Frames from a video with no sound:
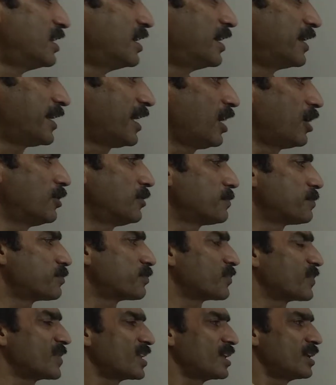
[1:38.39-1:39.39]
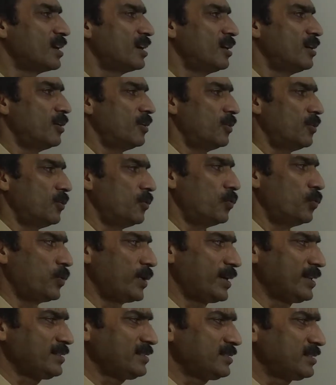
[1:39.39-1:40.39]
Now
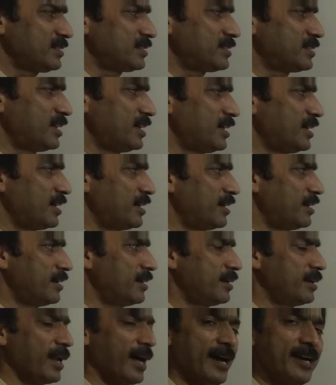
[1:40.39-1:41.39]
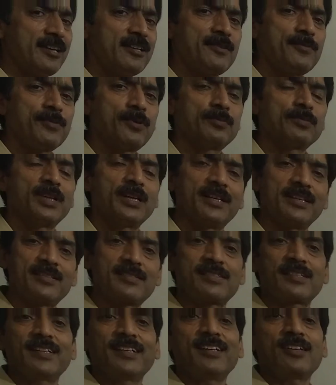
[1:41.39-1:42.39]
when the light from the
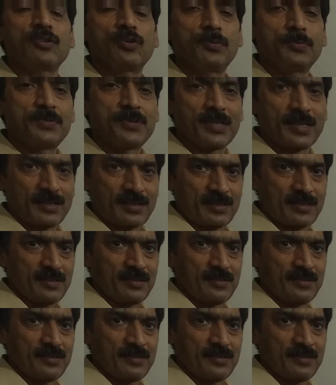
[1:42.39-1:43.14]
distant object